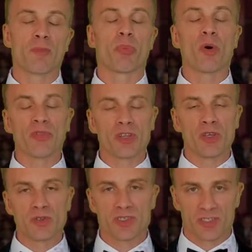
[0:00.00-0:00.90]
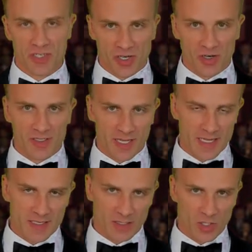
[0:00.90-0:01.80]
are both used to
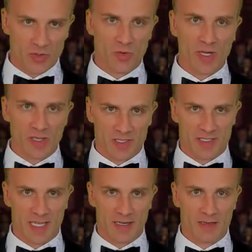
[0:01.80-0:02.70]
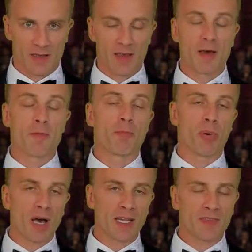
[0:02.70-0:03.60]
securitize a loan in real estate,
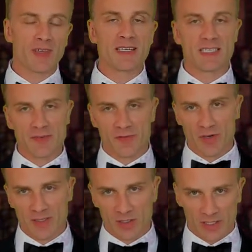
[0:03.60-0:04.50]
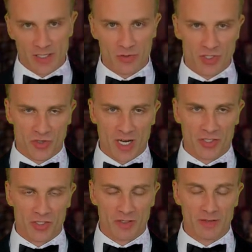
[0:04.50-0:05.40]
but they differ in their legal
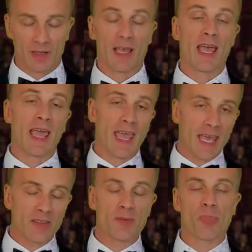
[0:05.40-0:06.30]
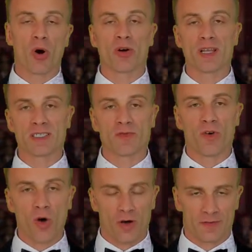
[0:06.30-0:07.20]
structure and the parties
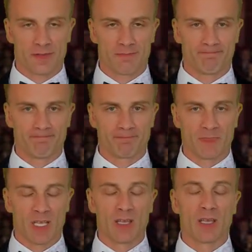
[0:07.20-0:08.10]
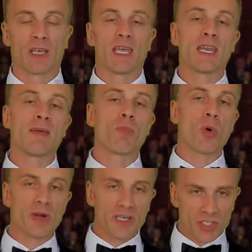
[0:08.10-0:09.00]
involved. In a
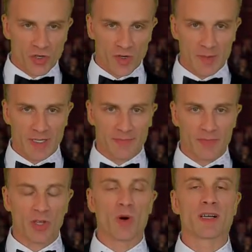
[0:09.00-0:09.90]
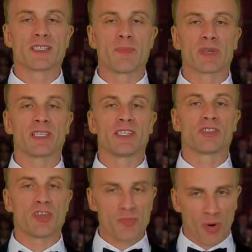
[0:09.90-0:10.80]
mortgage agreement, there are typically
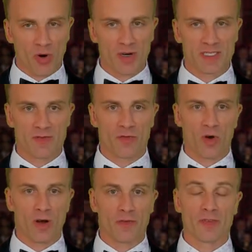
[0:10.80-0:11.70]
2 parties involved,